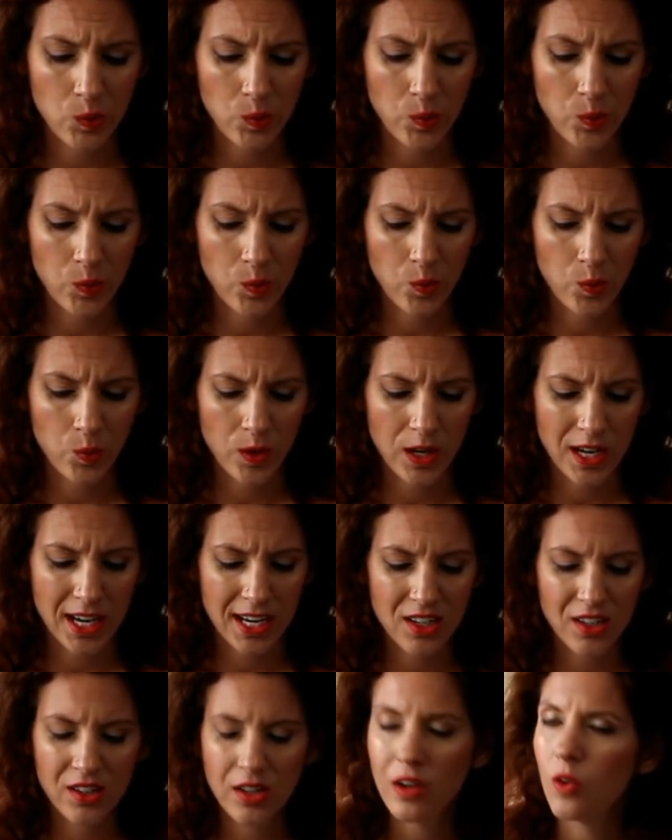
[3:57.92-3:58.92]
I
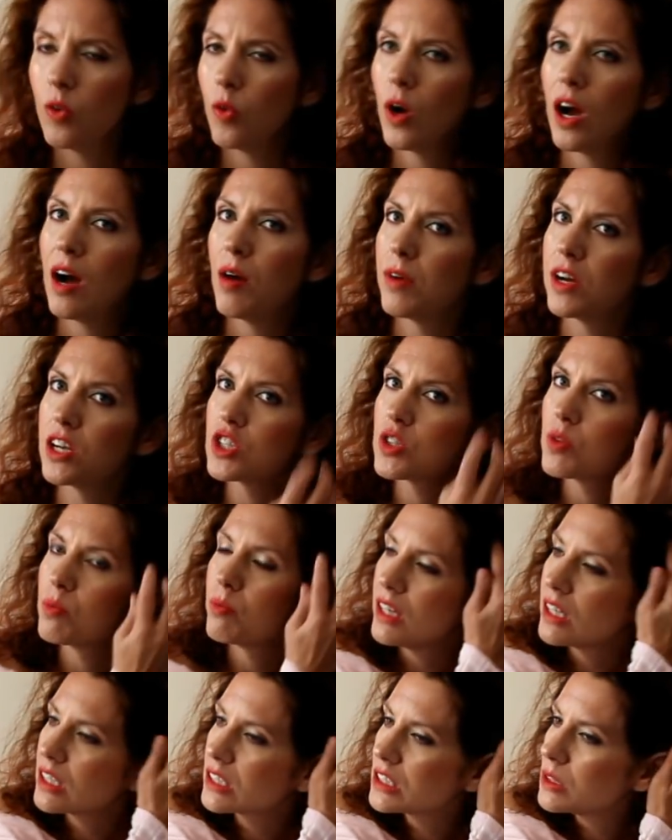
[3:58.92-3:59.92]
don't know how much
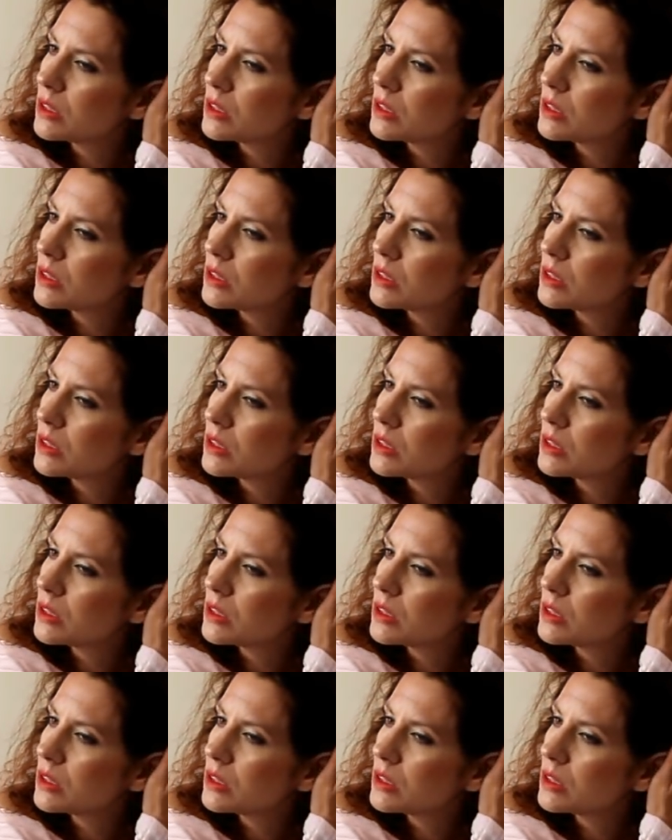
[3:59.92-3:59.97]
milk she